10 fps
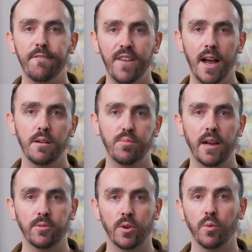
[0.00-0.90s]
file
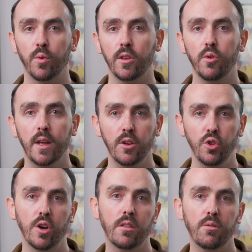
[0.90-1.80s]
browser where you
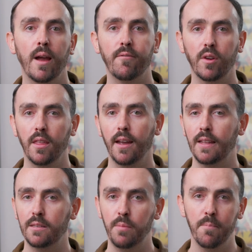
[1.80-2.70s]
can look through everything
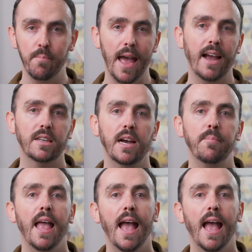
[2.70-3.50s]
that's been backed up